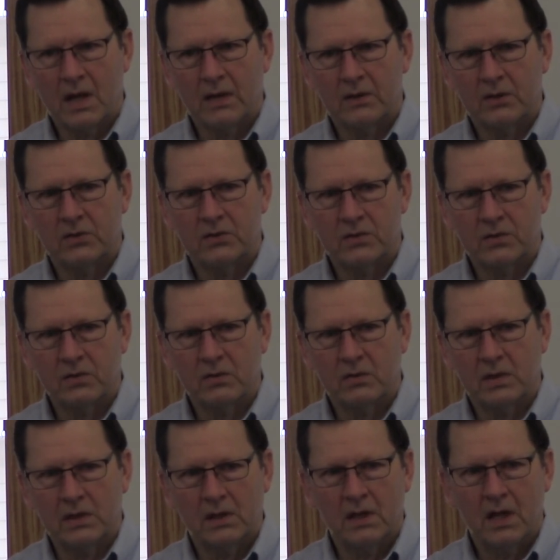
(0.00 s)
add the 2,
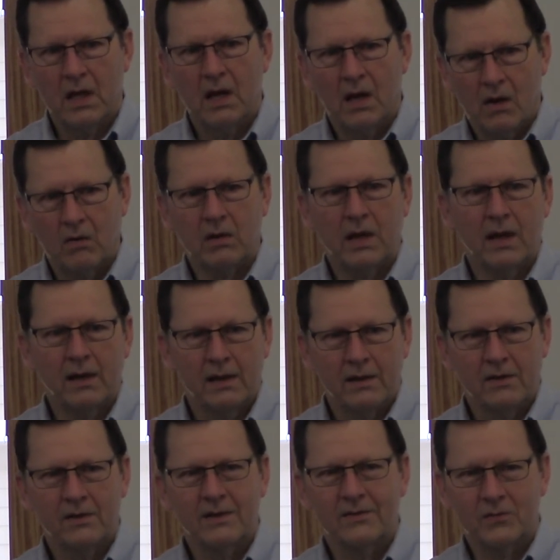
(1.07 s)
and okay,
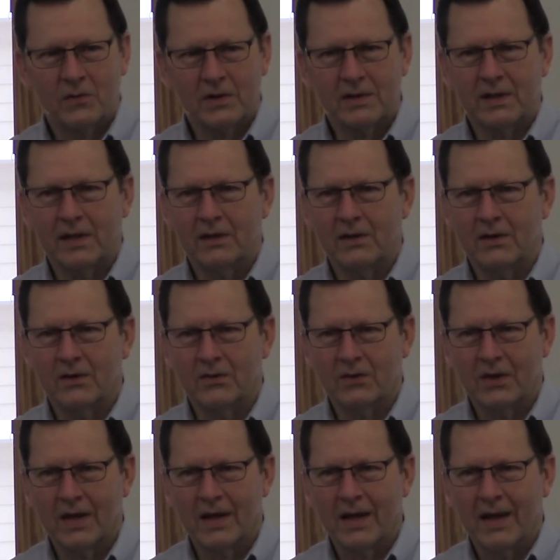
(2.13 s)
14 years.
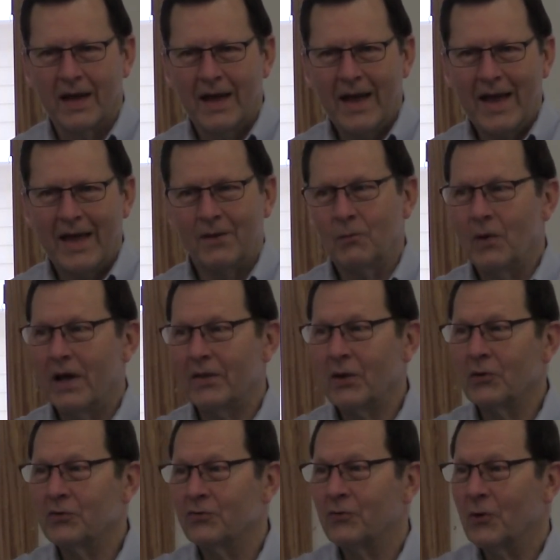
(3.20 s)
And well,
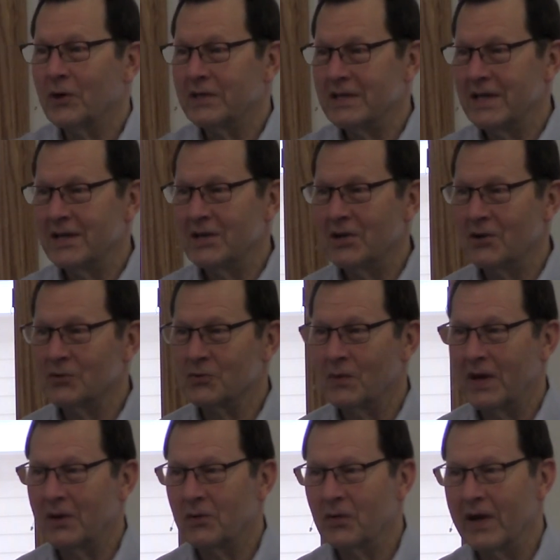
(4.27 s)
those 14 years
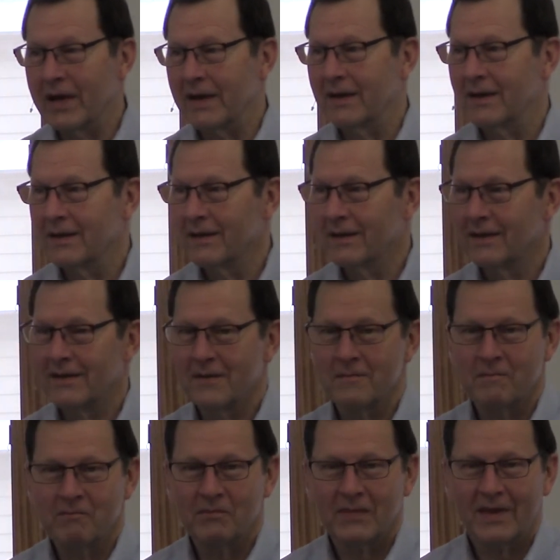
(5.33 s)
went quick.
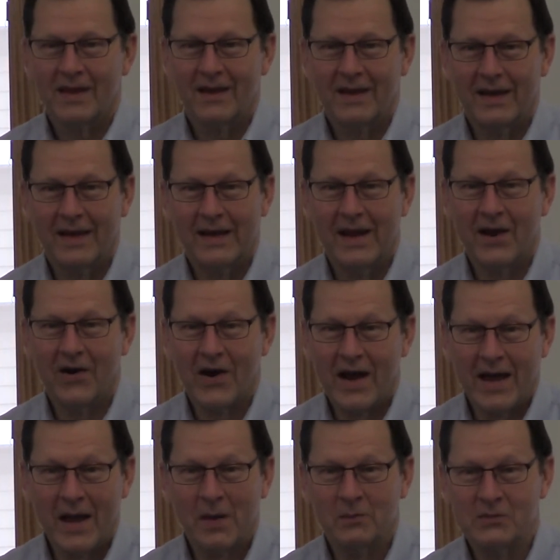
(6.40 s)
And here I
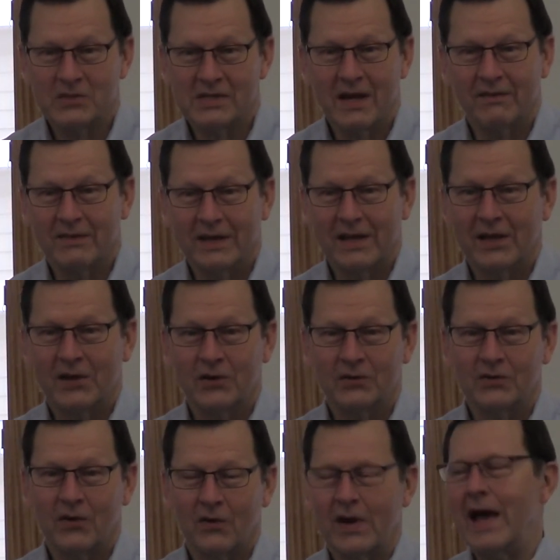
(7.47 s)
am, 70 years
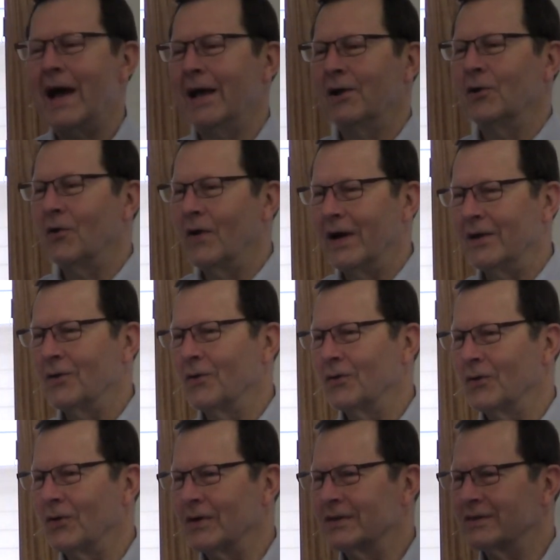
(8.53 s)
old. I know I don't
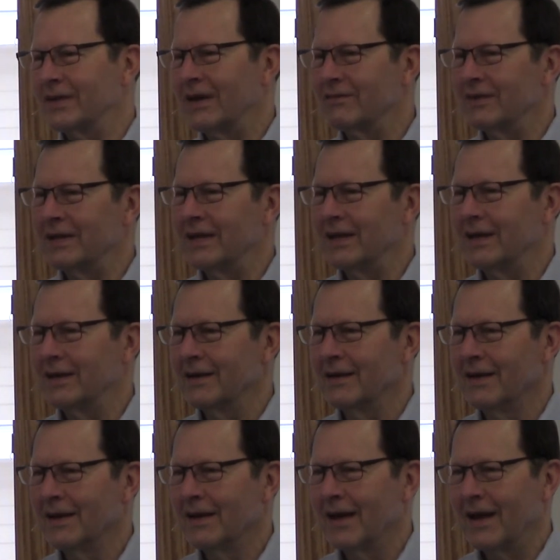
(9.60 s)
look 70,
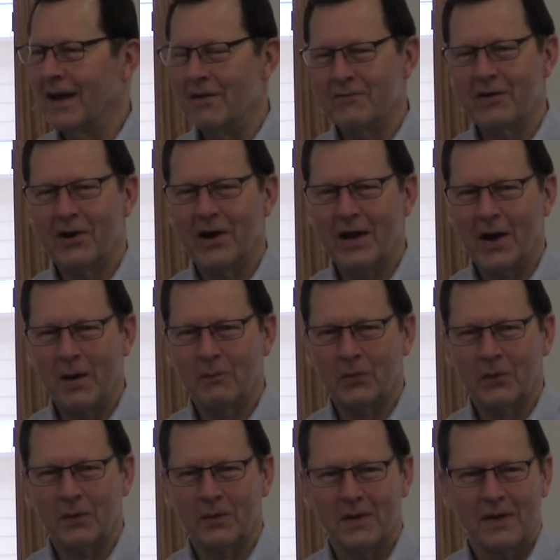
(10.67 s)
and I'm very
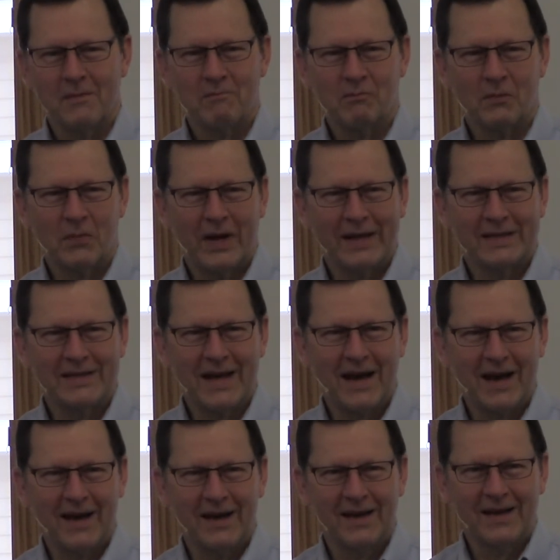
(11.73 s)
humble. But
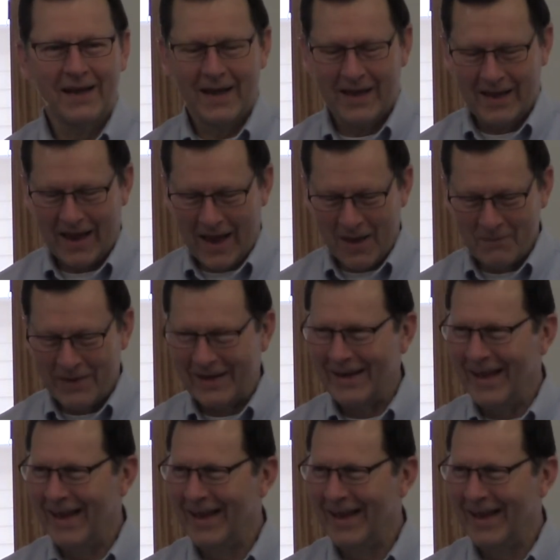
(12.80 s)
uh, I mean,